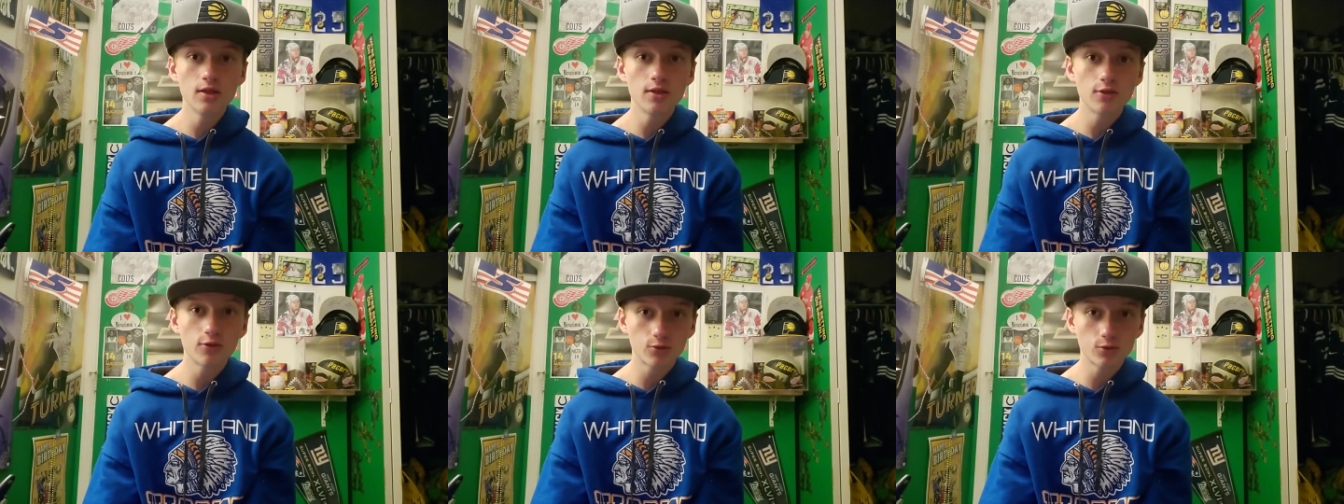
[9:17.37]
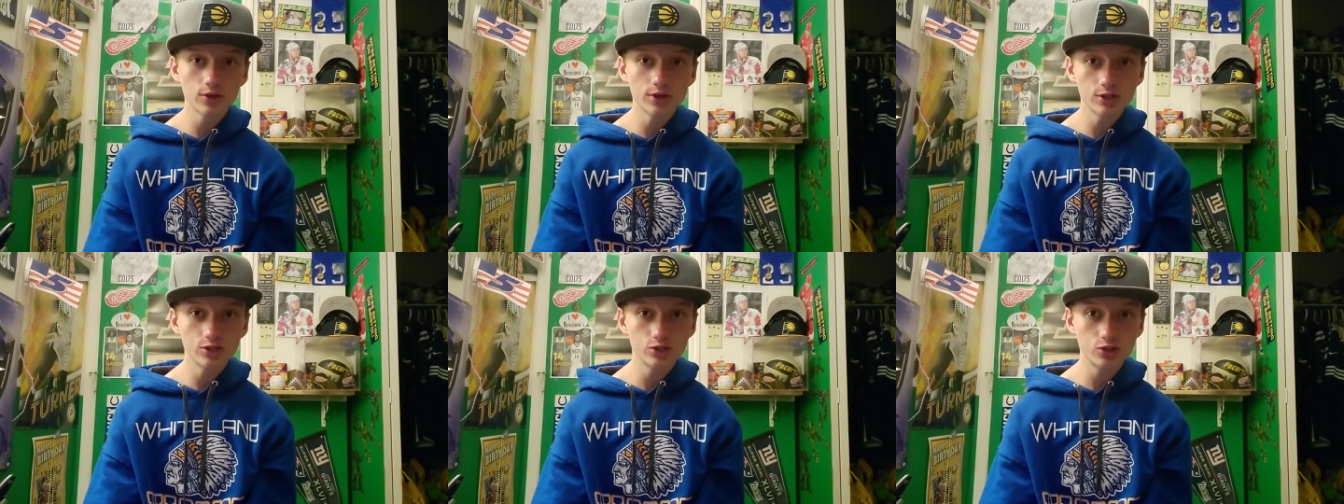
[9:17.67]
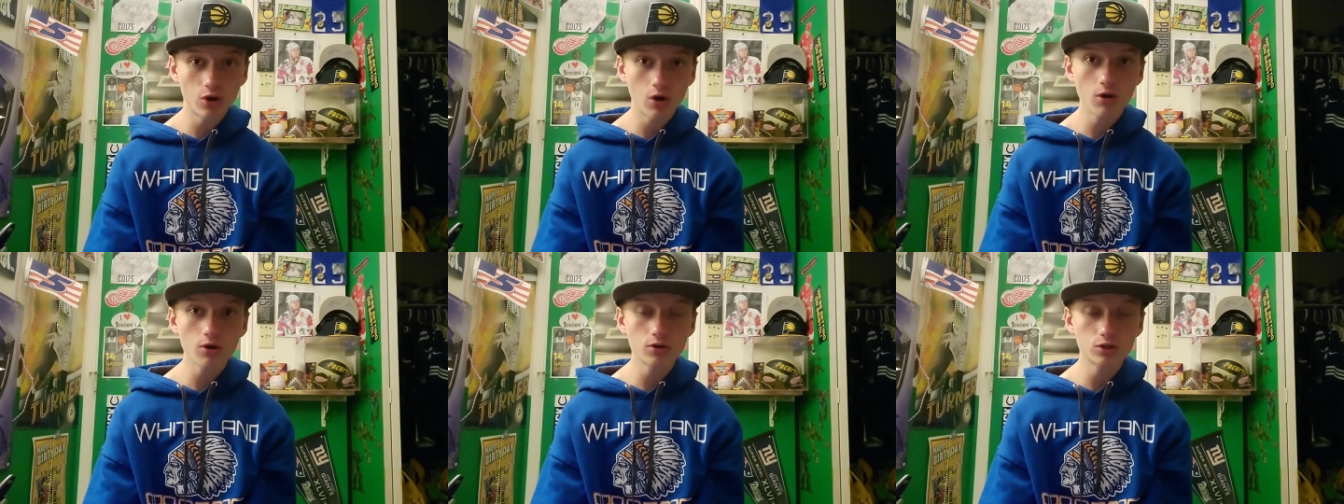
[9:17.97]
three
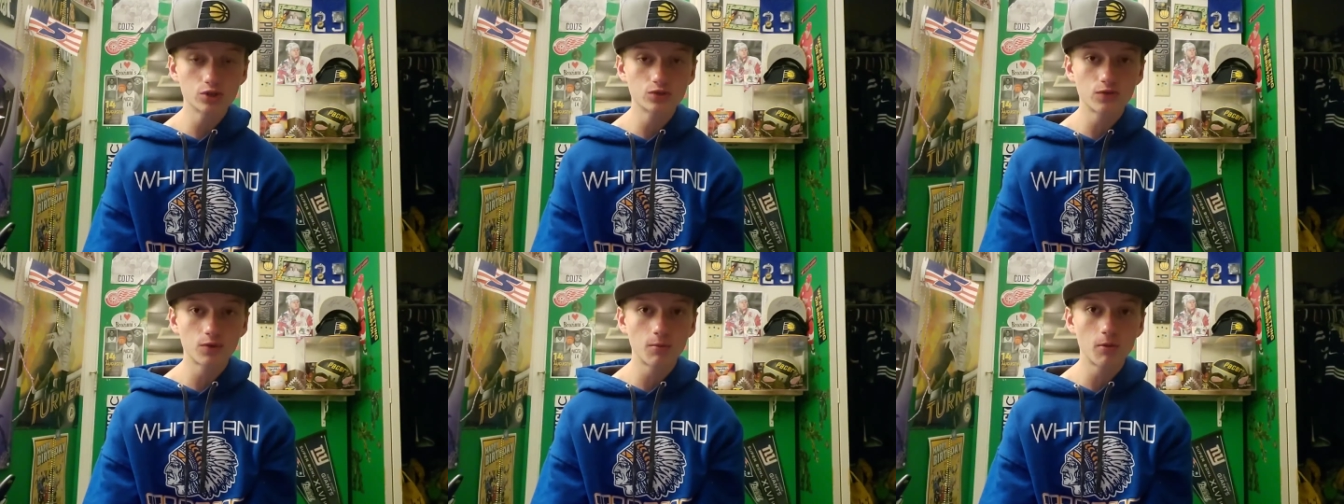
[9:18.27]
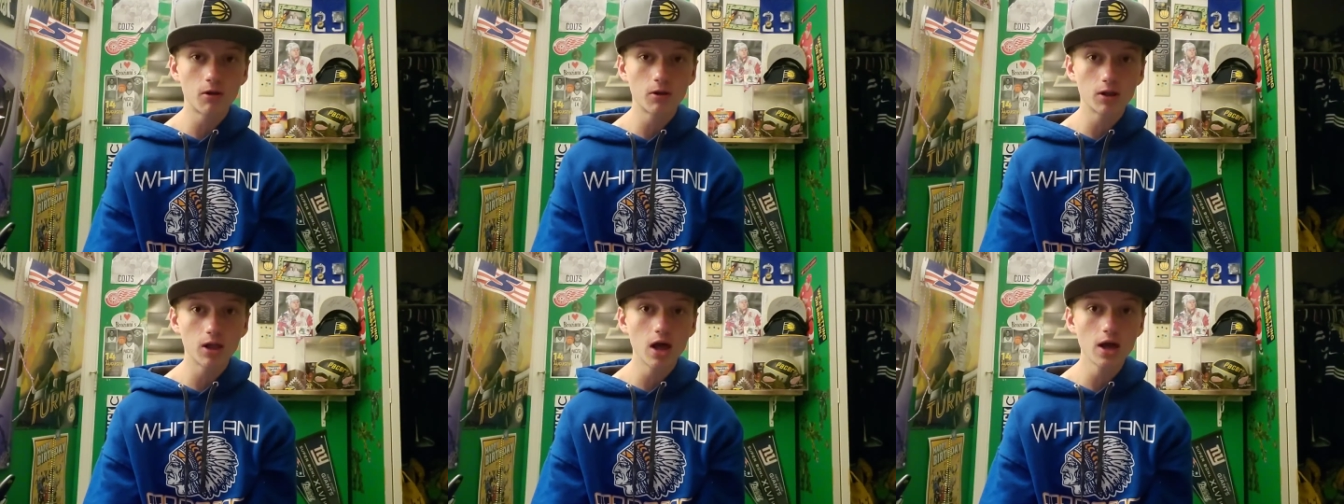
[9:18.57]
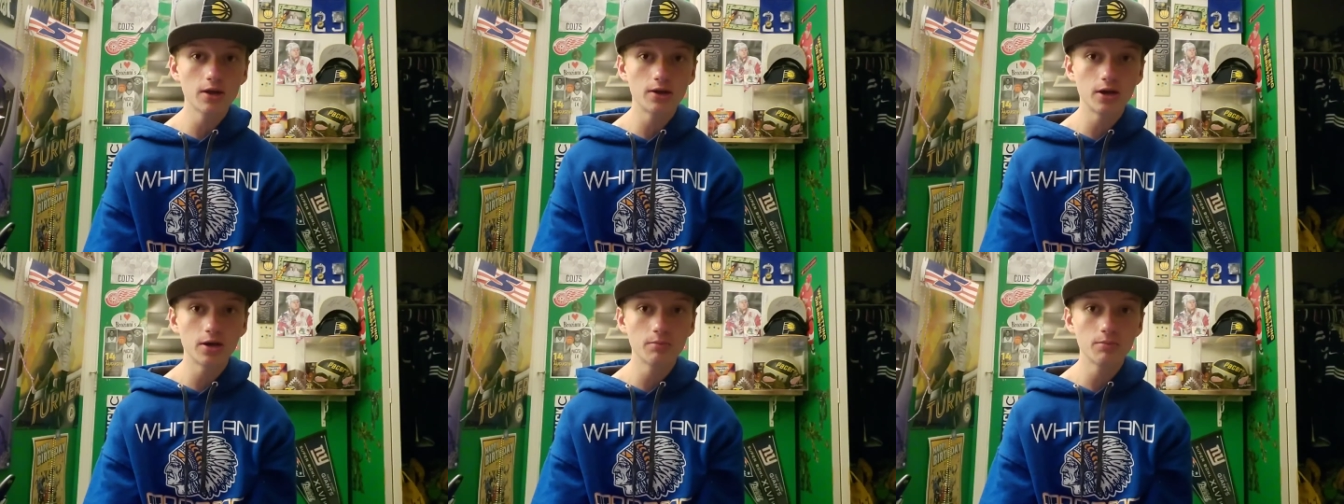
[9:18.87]
starters from our
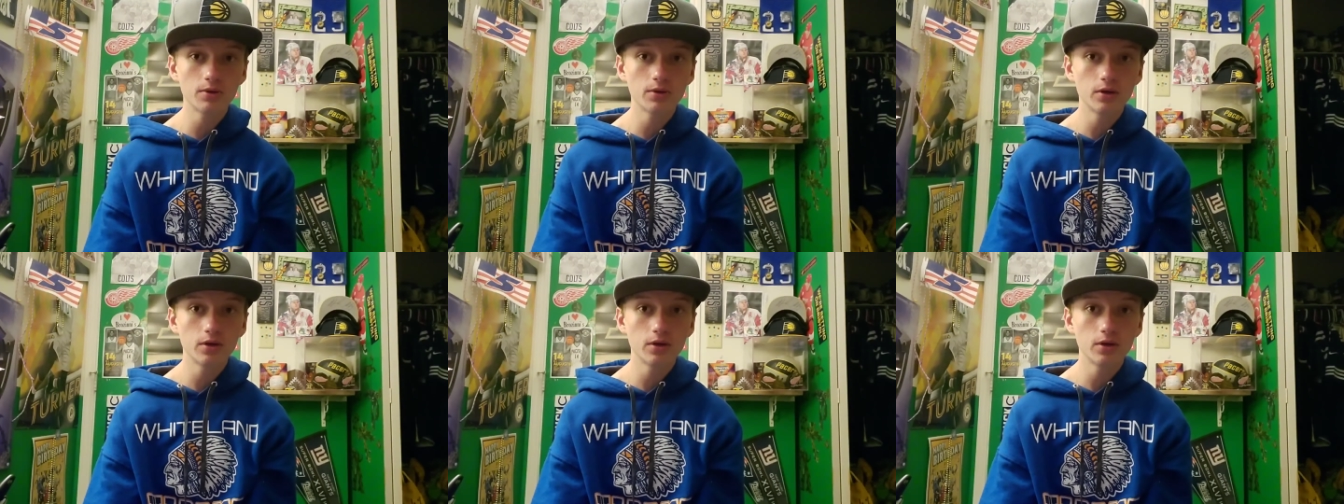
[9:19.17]
lineup,